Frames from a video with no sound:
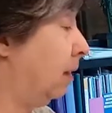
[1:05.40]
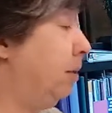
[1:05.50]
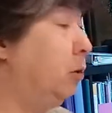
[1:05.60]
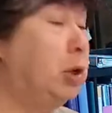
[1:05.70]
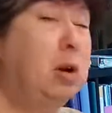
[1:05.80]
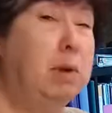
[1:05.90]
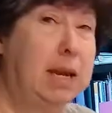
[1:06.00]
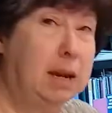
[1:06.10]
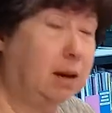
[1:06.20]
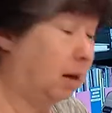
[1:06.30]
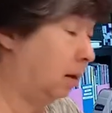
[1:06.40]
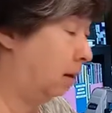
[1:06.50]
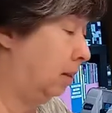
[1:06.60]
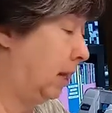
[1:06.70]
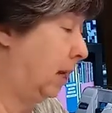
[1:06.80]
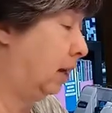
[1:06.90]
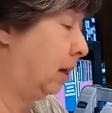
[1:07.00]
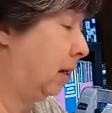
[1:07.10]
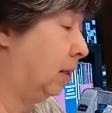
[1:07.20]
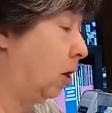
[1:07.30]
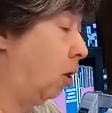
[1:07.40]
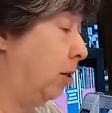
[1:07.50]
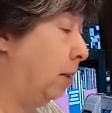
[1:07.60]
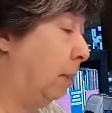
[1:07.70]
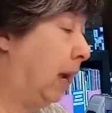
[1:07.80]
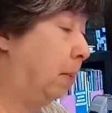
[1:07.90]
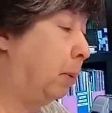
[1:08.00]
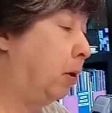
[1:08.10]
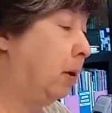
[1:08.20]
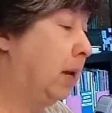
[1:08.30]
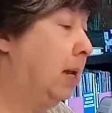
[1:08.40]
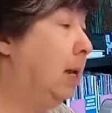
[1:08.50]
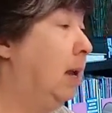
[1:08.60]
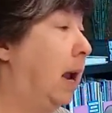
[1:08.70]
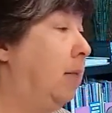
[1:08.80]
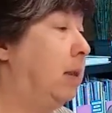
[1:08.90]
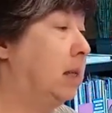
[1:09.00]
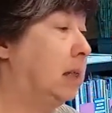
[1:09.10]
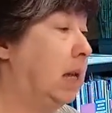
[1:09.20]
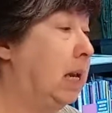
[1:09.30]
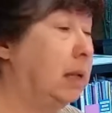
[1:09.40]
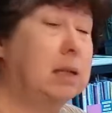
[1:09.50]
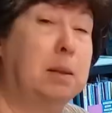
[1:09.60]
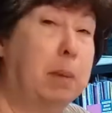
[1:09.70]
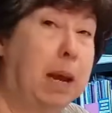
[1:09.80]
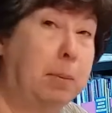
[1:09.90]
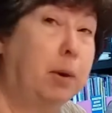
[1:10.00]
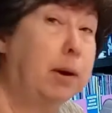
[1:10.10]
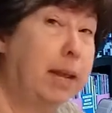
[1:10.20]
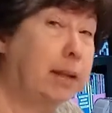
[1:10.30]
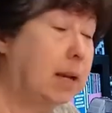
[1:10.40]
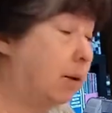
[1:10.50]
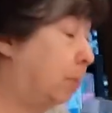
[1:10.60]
There's no ink. The ink is on the paper, and this heats the paper, and that's how it